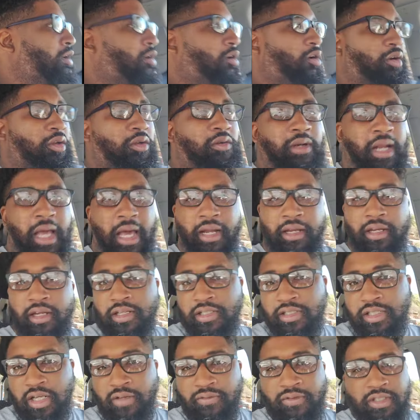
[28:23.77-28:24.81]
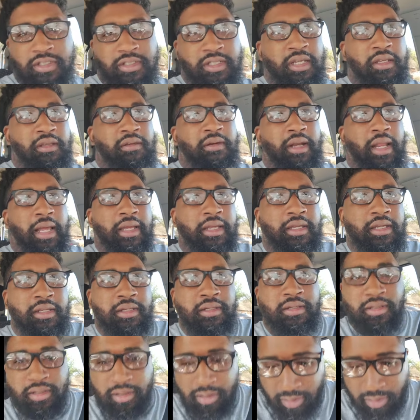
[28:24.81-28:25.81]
or you lie to yourself to say you like it,